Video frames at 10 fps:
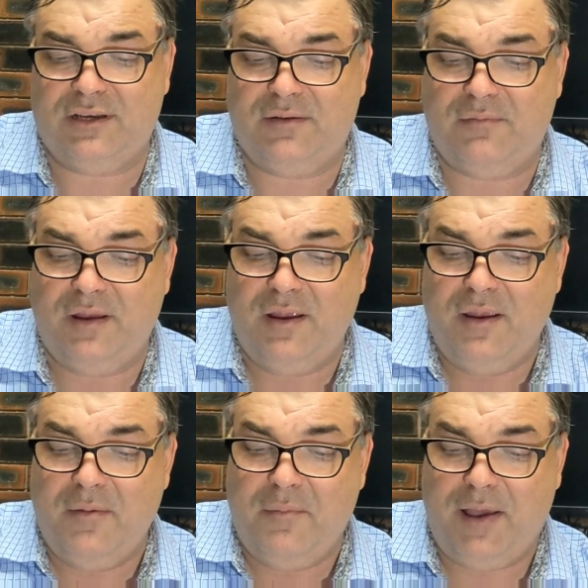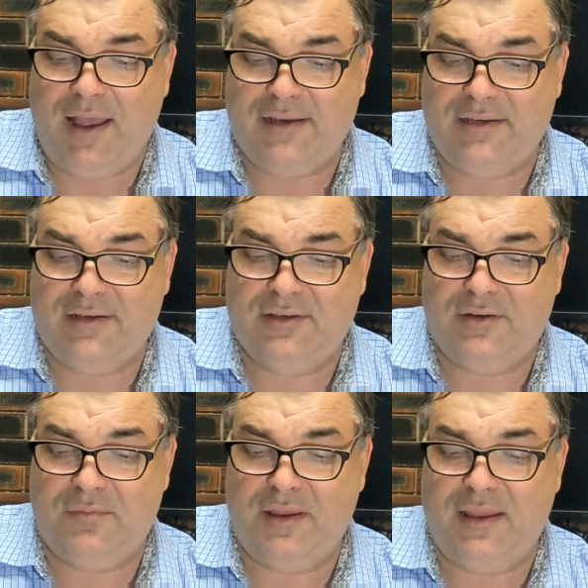it imparted
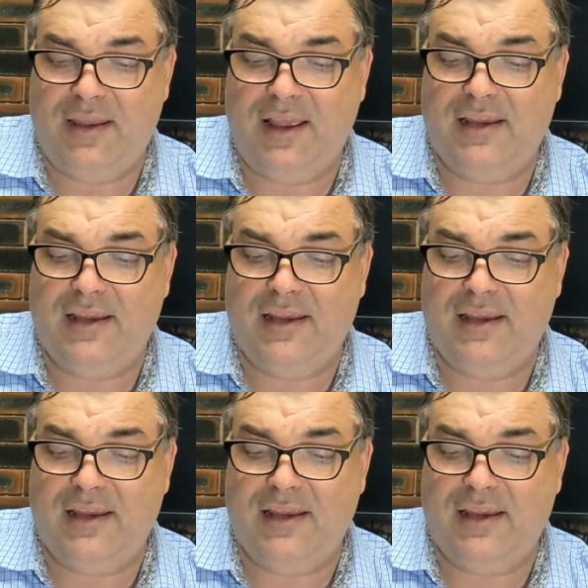to me